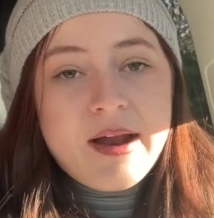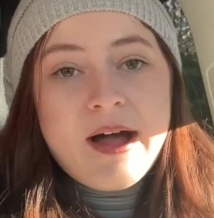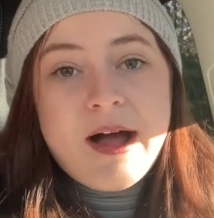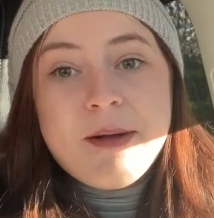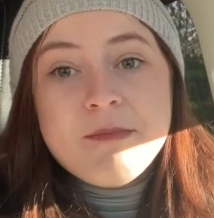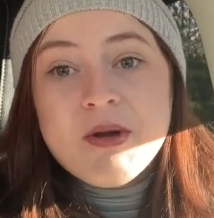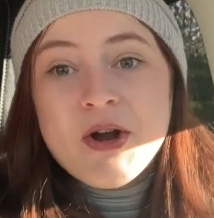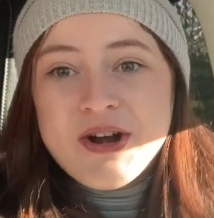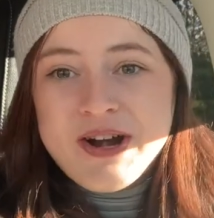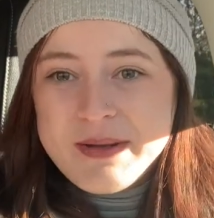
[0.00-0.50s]

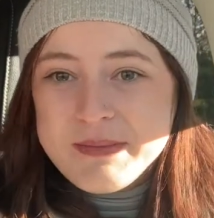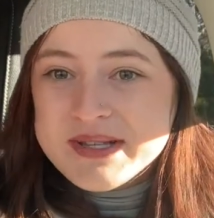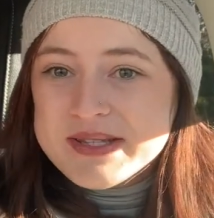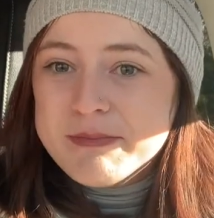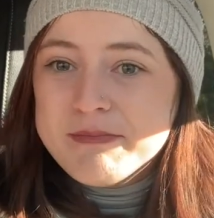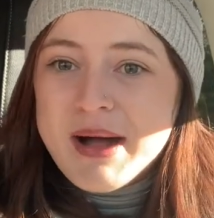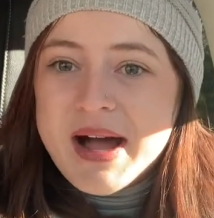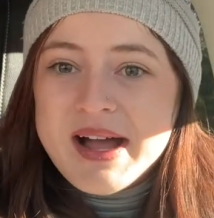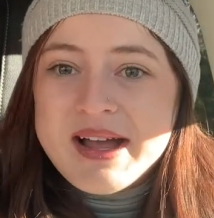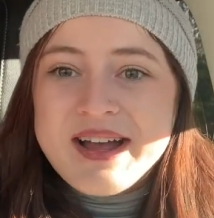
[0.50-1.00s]
Um, her name is
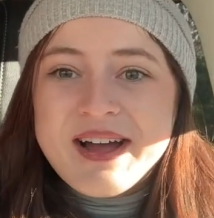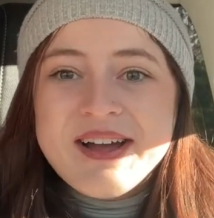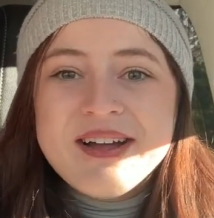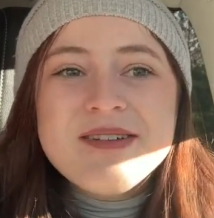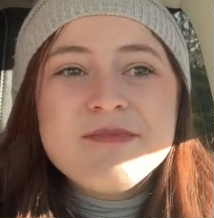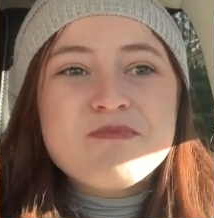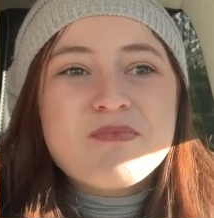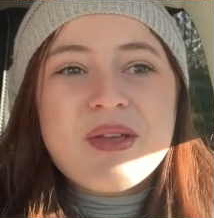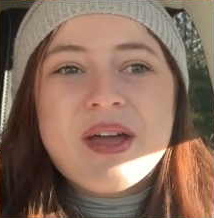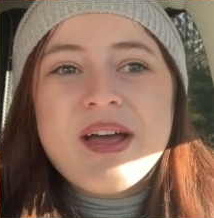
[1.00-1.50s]
Maia,
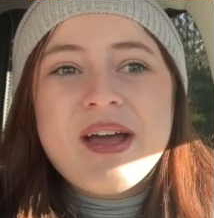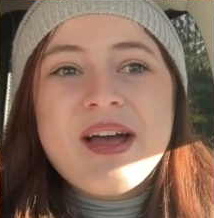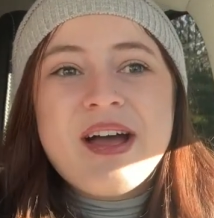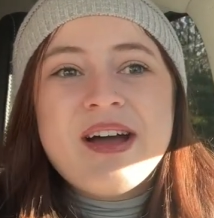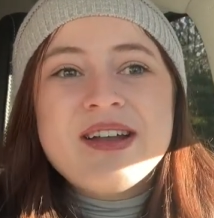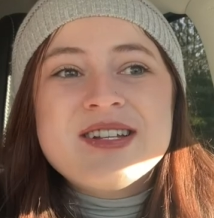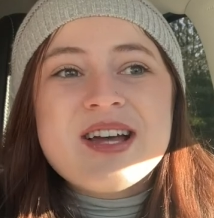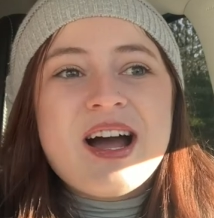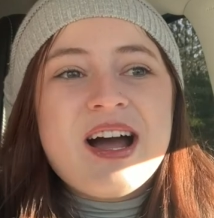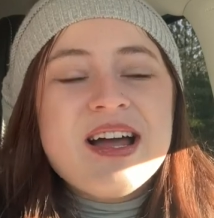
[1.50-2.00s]

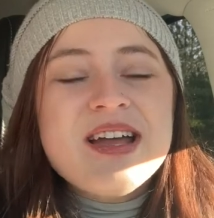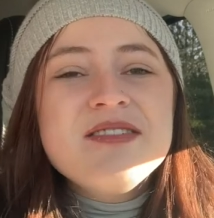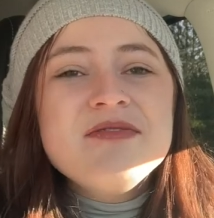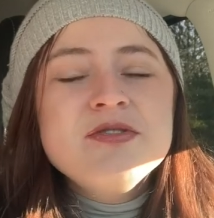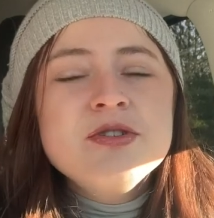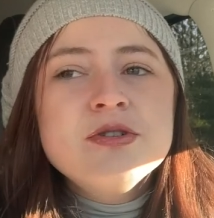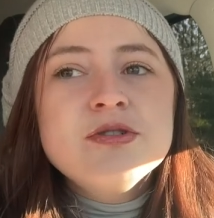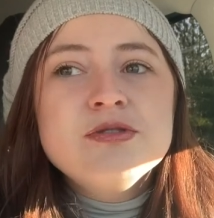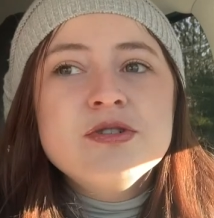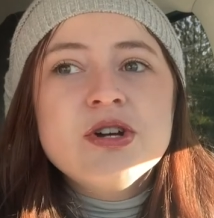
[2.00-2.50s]
and I have
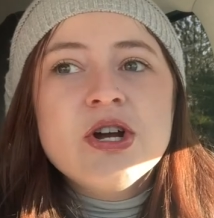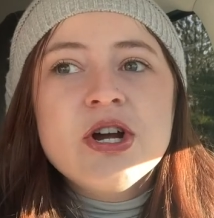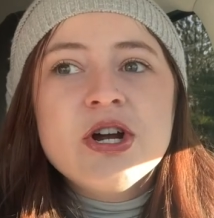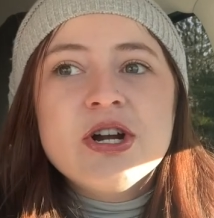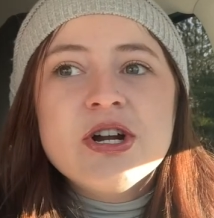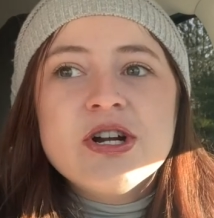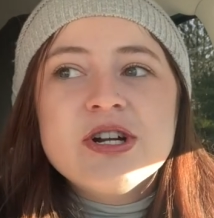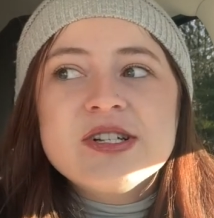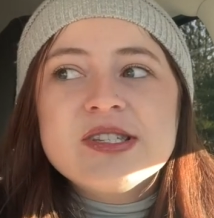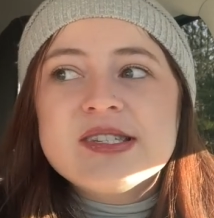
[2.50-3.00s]
known
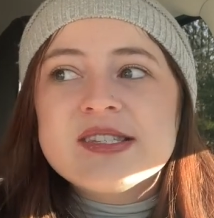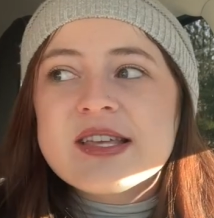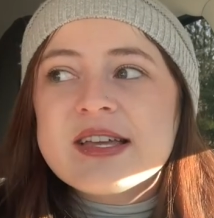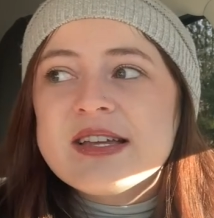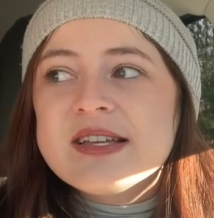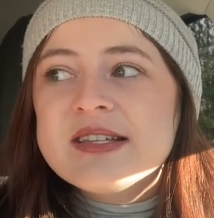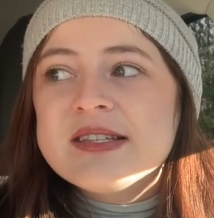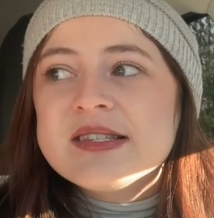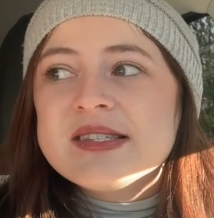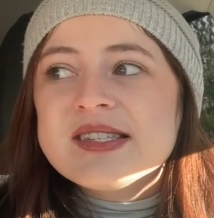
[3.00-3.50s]
her
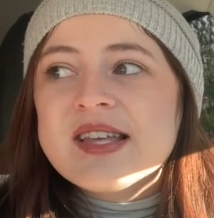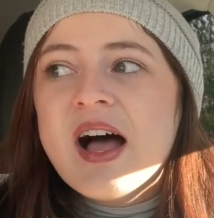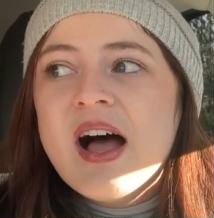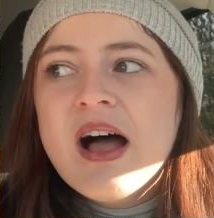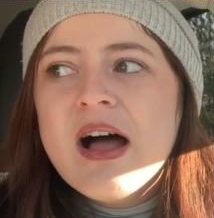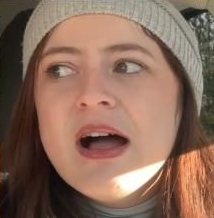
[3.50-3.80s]
since,